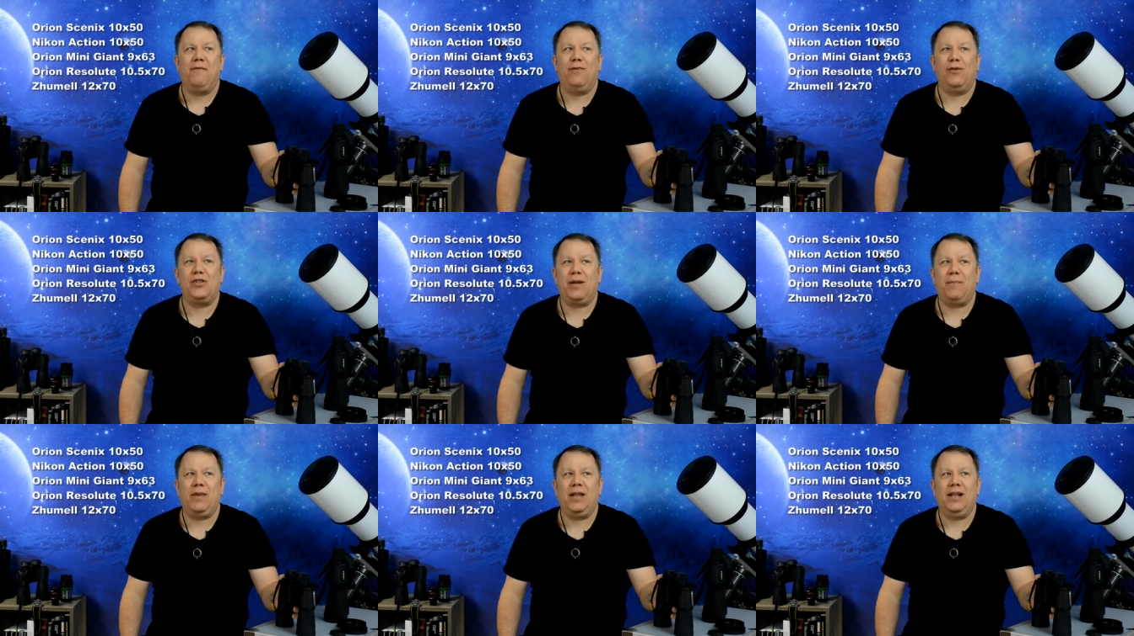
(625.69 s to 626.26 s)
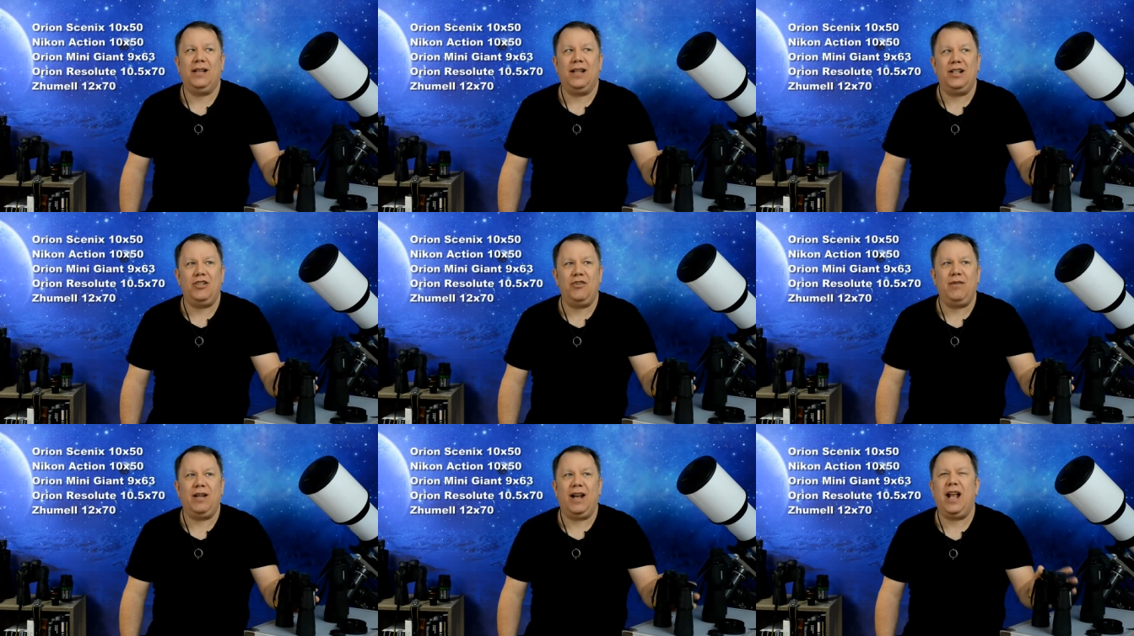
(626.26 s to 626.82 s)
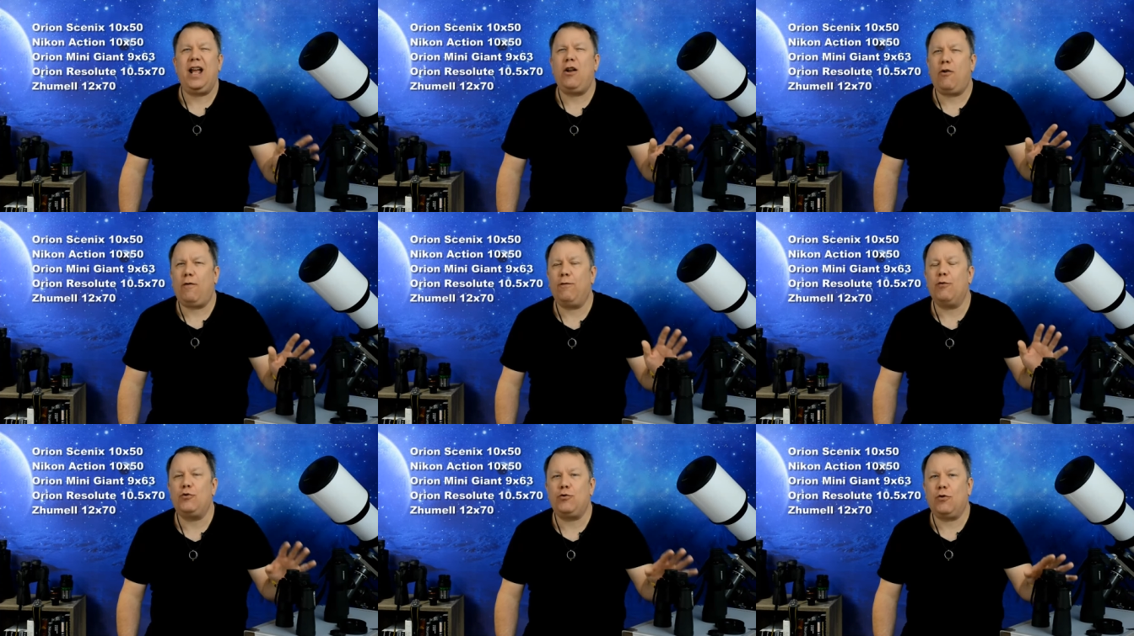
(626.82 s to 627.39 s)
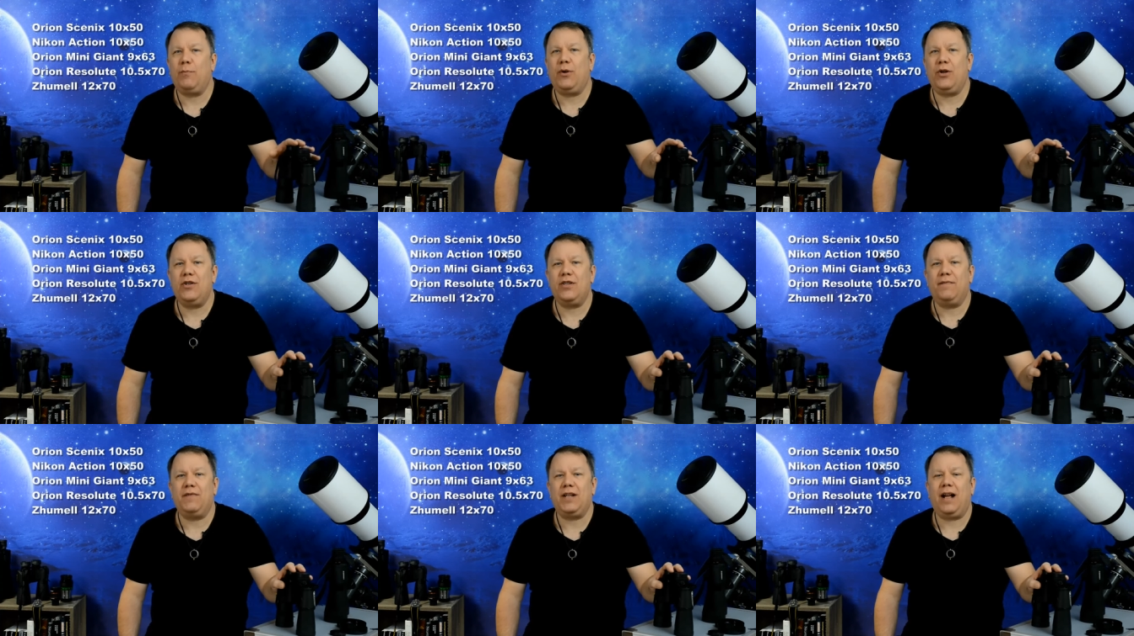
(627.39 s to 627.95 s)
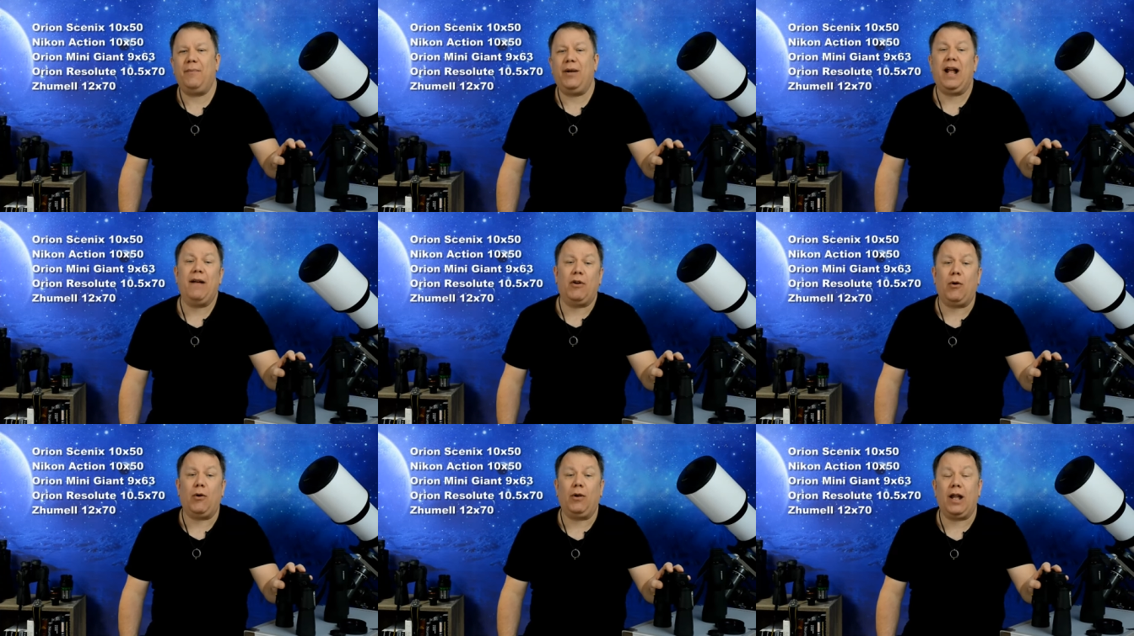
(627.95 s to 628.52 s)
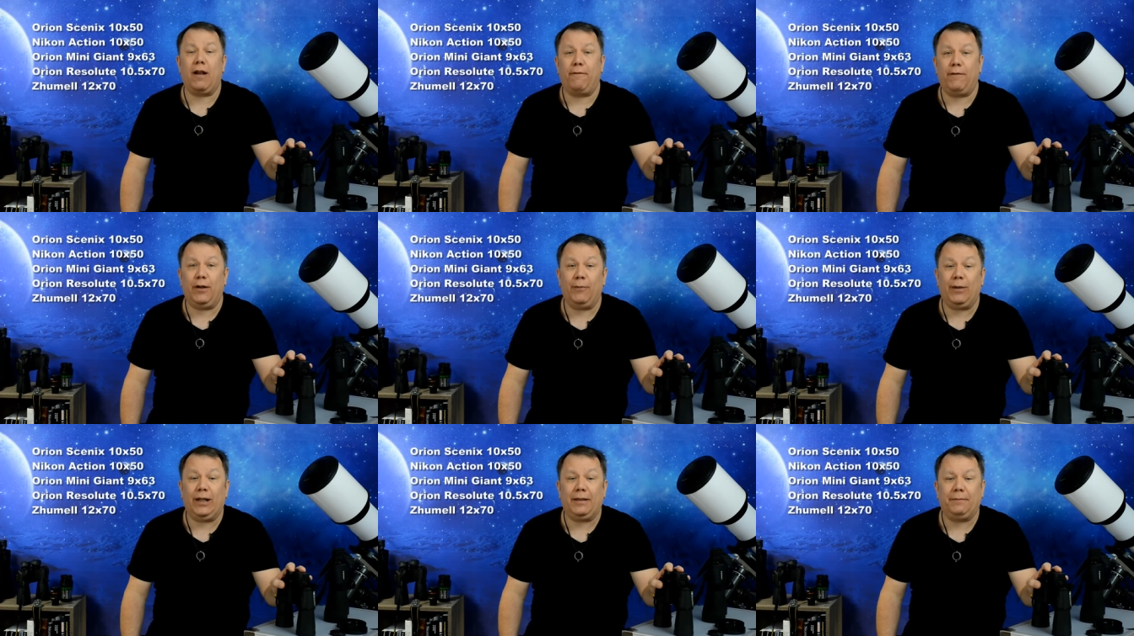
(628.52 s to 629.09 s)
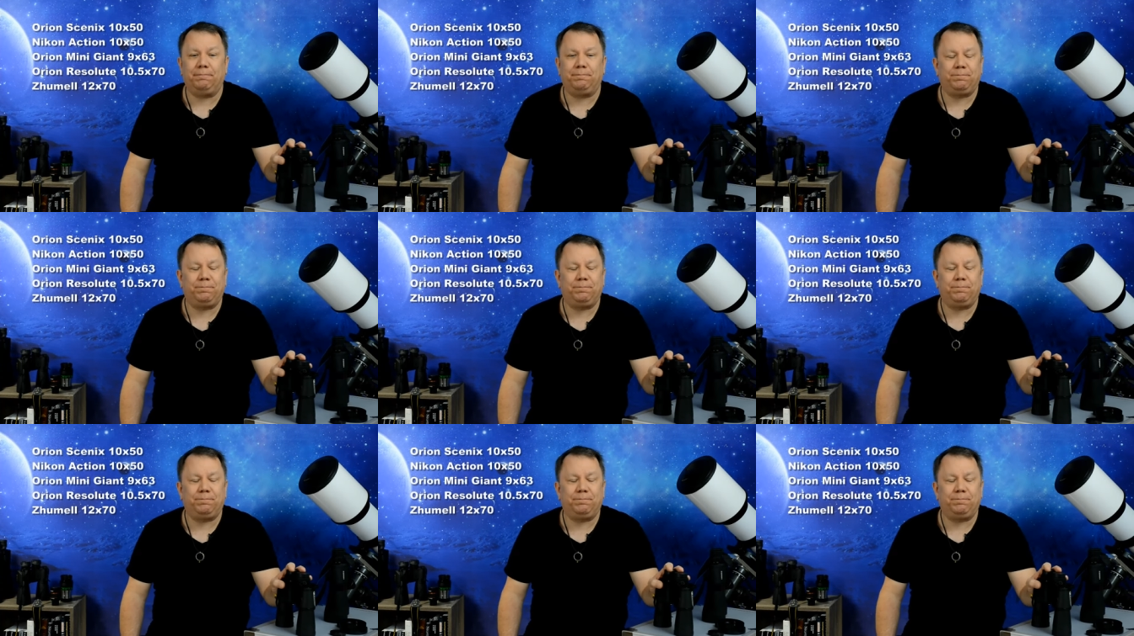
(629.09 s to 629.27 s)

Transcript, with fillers: for something that you can handhold for short periods of time and have a whole lot of fun with.